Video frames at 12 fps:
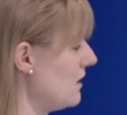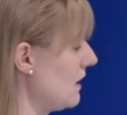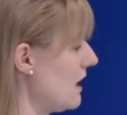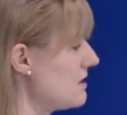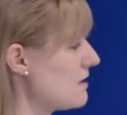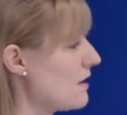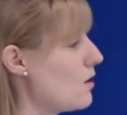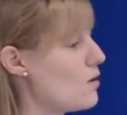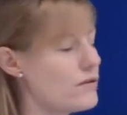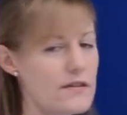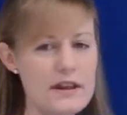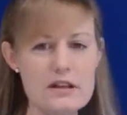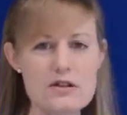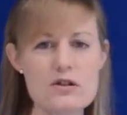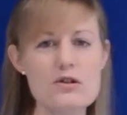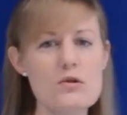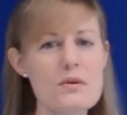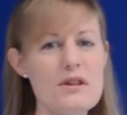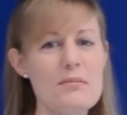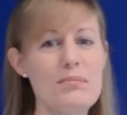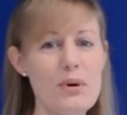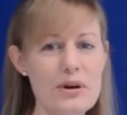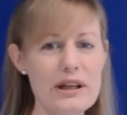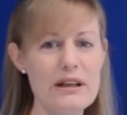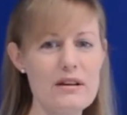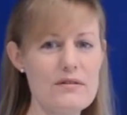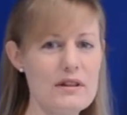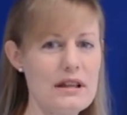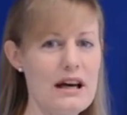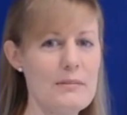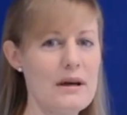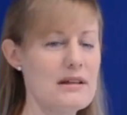Okay, so they're all the things to do with the body of the llama.